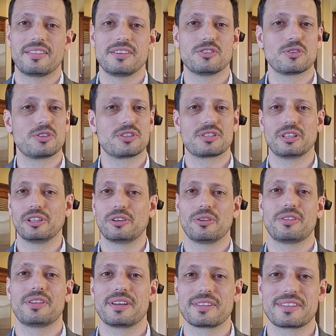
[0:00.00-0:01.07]
These are just
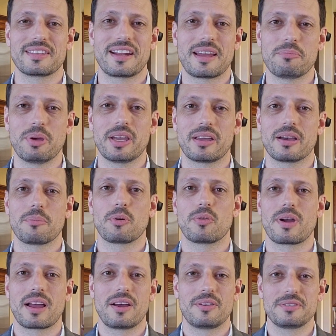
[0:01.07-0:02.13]
little things that I pick up
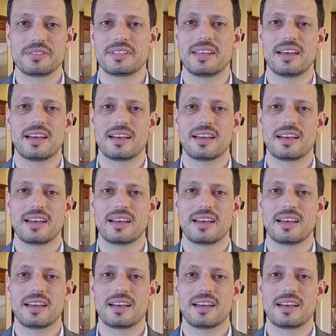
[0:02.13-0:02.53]
around